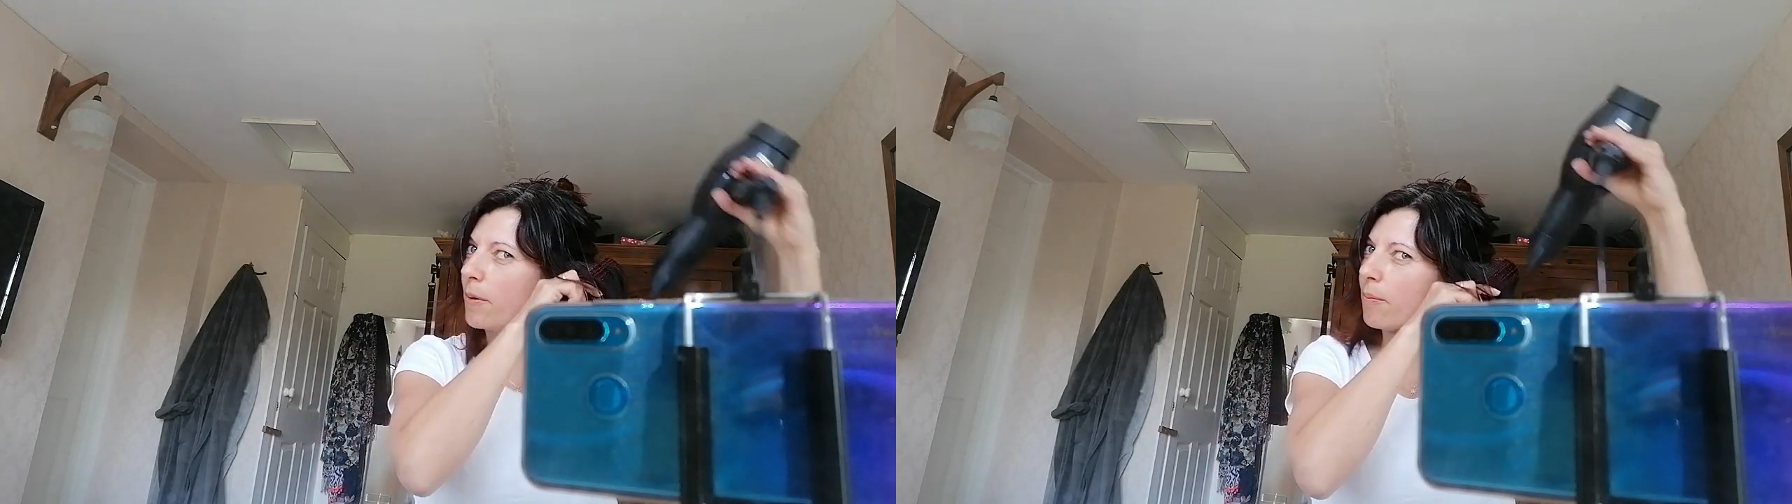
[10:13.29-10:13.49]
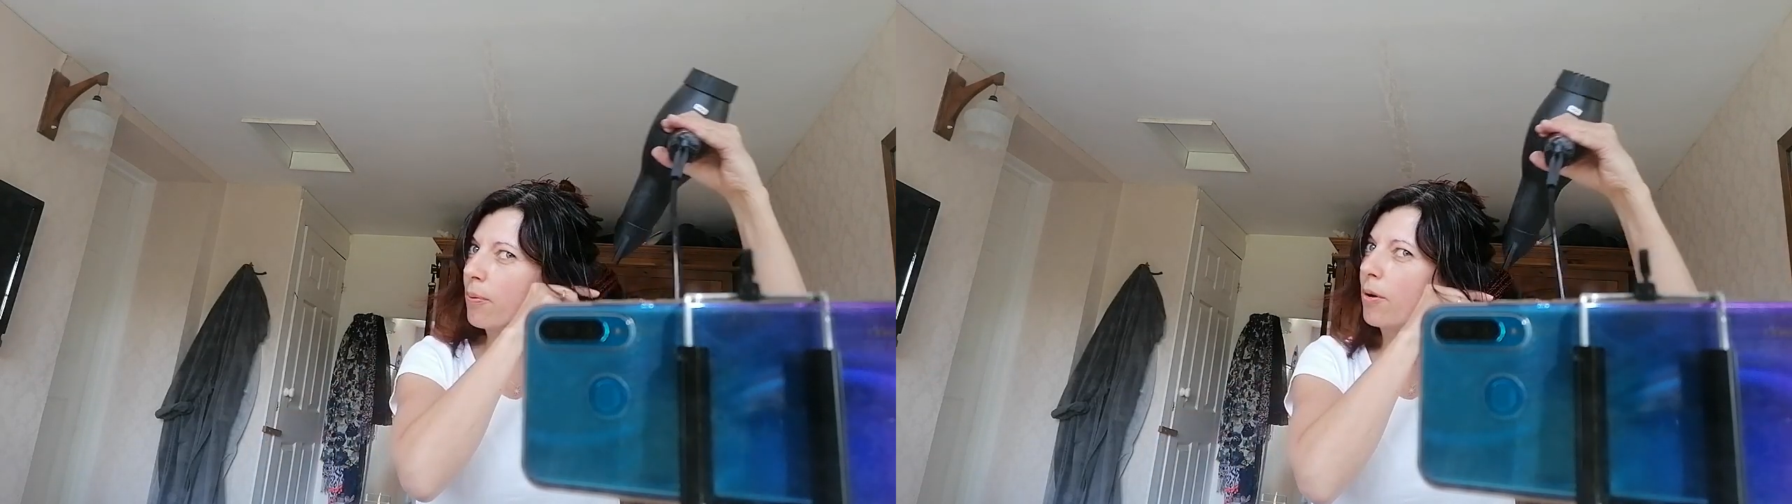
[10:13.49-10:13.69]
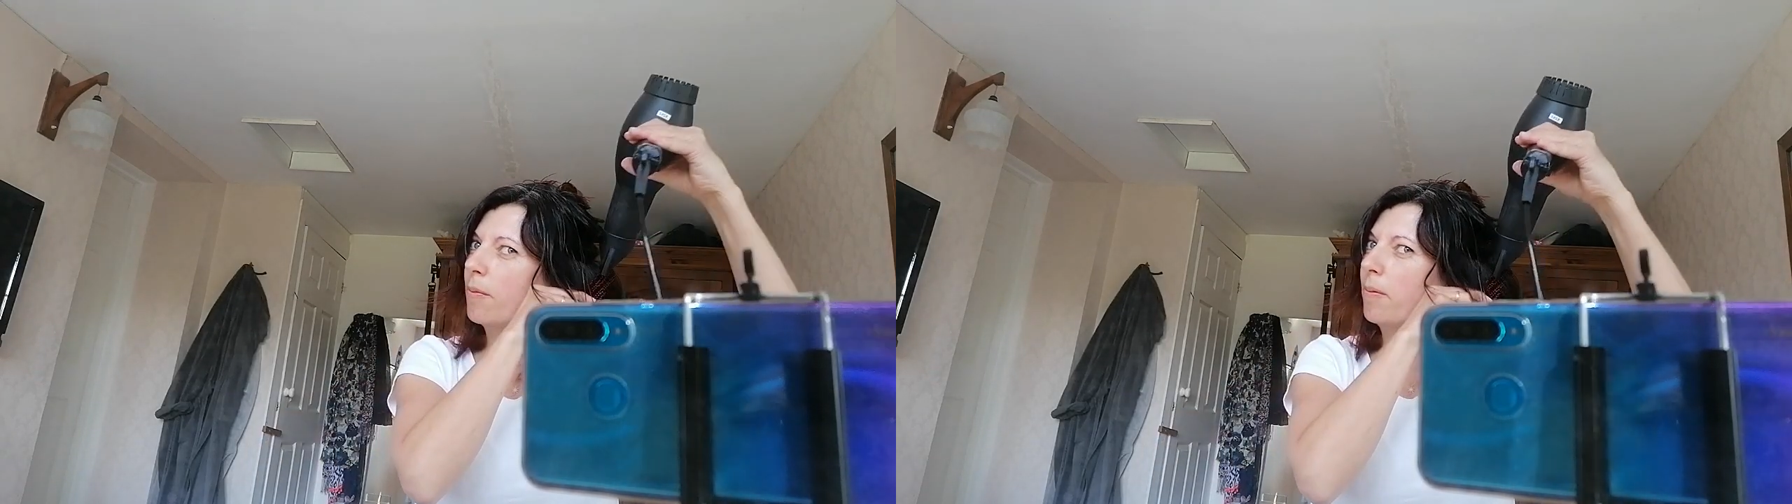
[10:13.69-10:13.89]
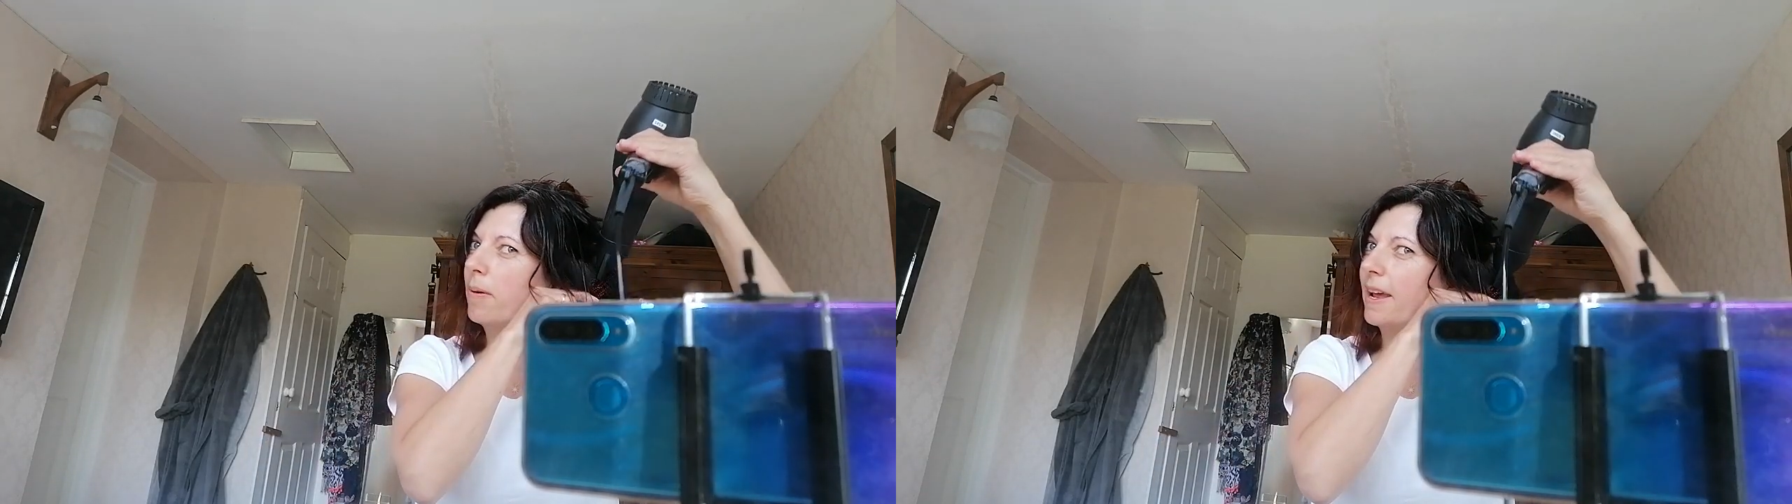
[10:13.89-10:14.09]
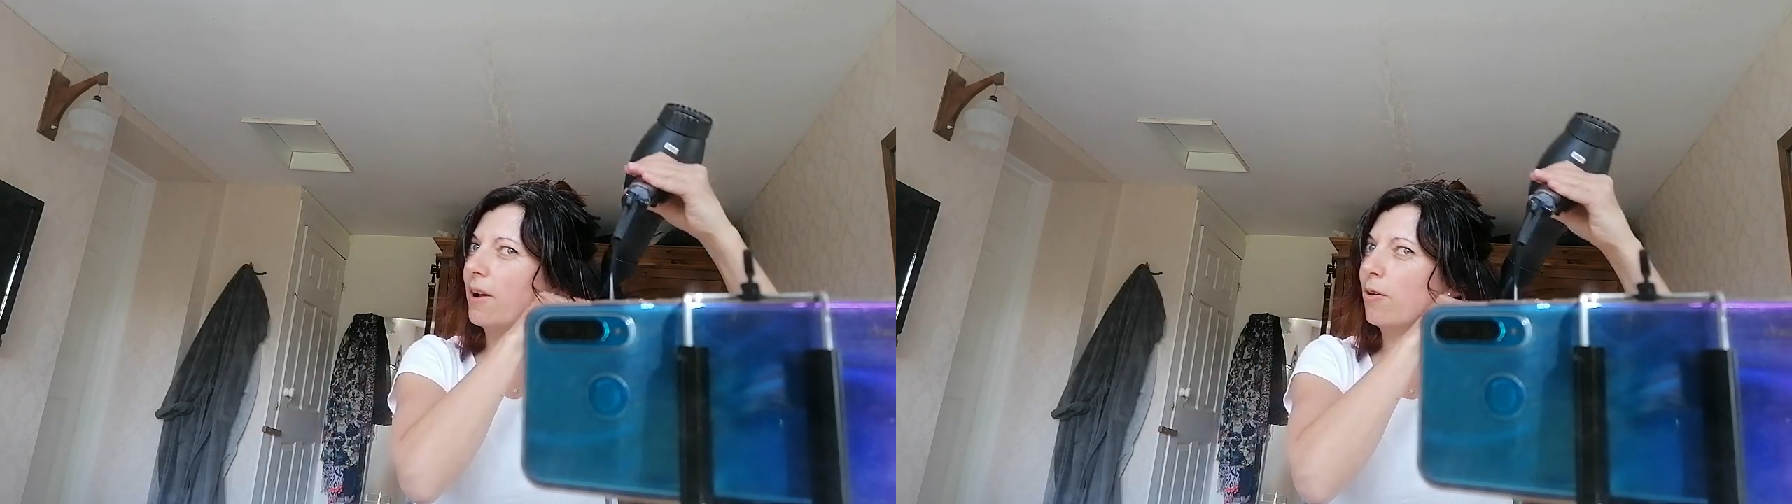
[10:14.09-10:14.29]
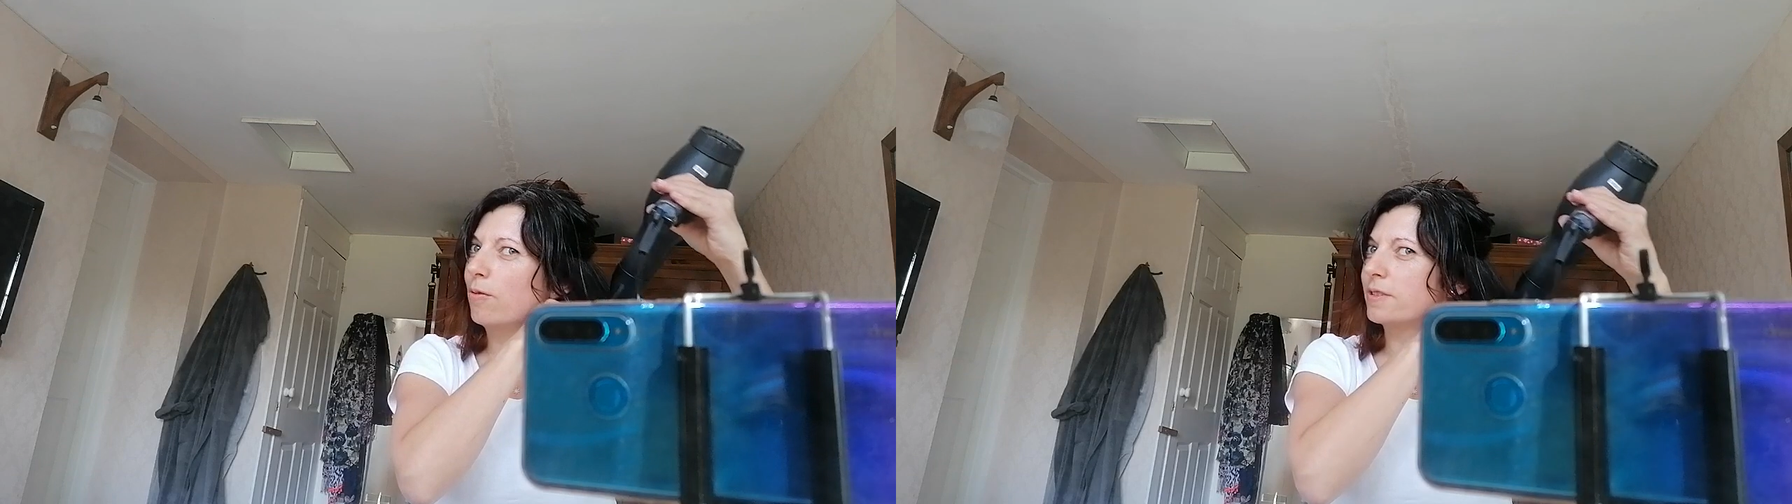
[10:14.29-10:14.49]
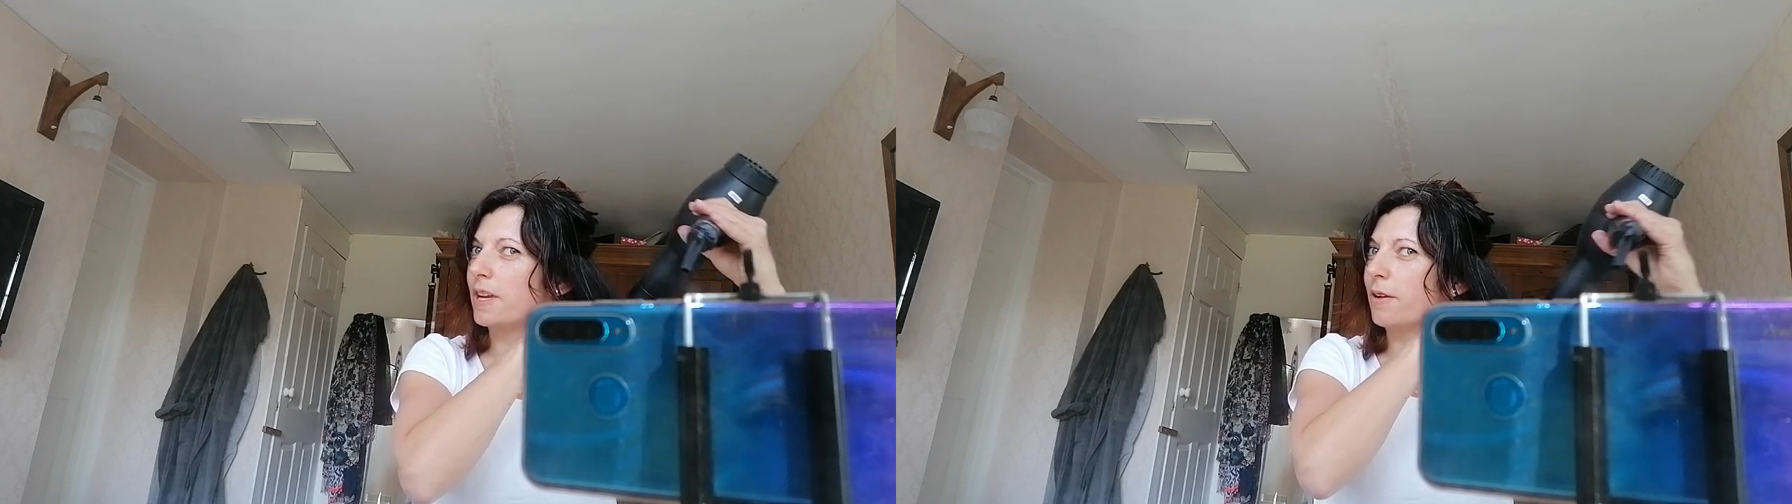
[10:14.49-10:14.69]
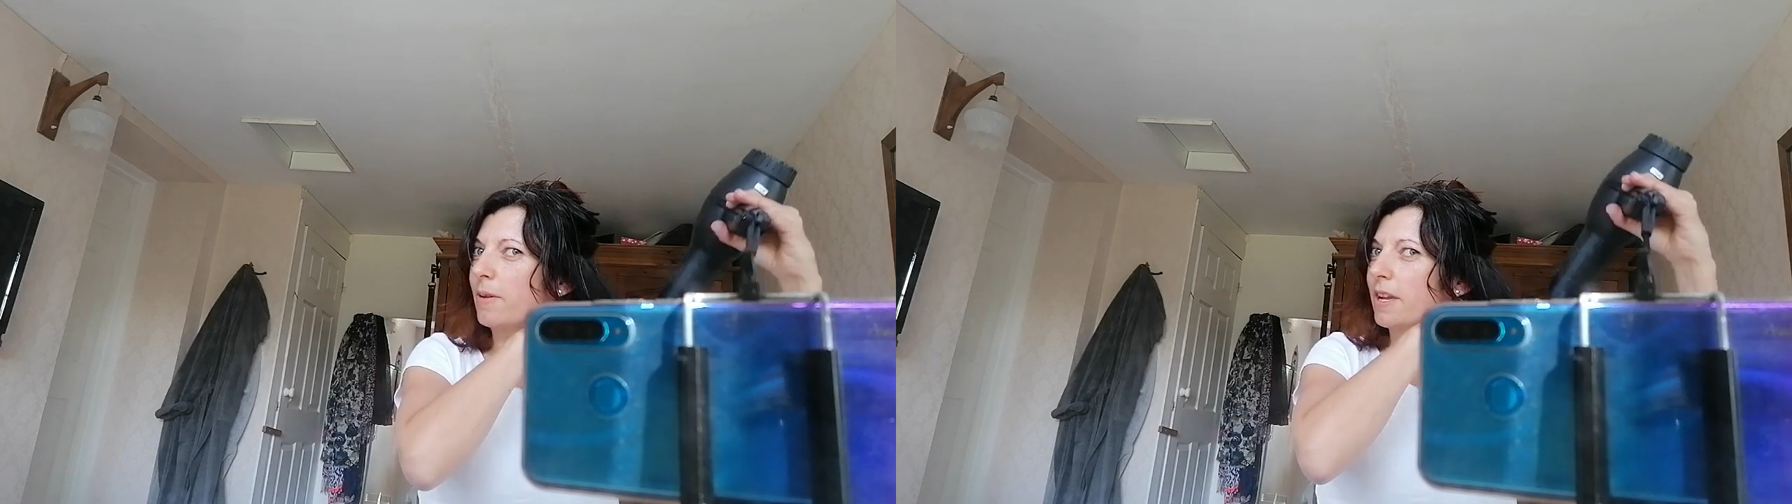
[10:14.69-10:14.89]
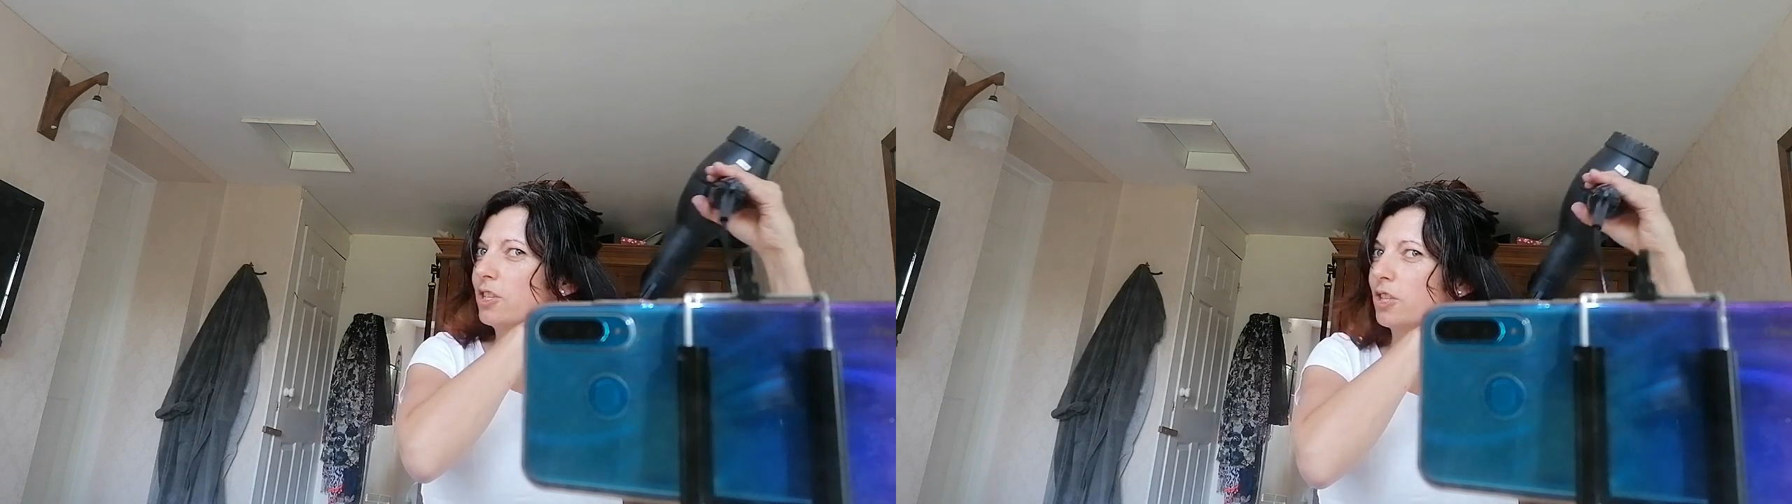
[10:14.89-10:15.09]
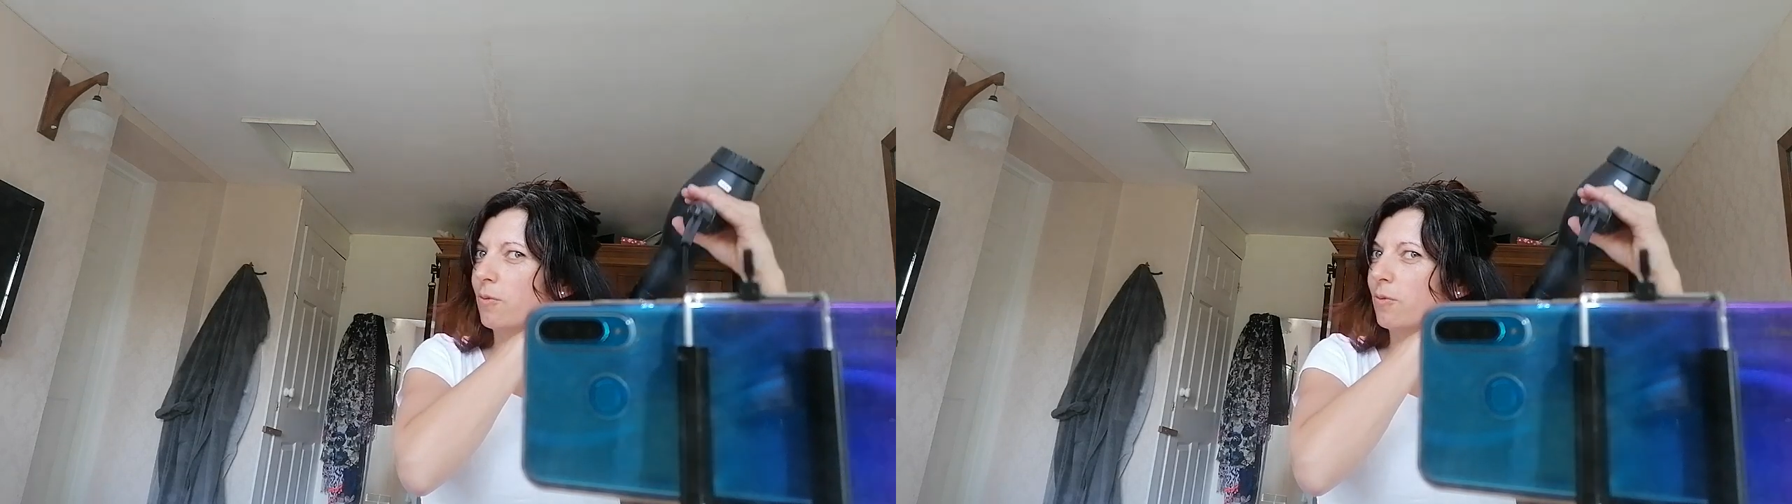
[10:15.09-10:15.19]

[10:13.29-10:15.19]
but probably also because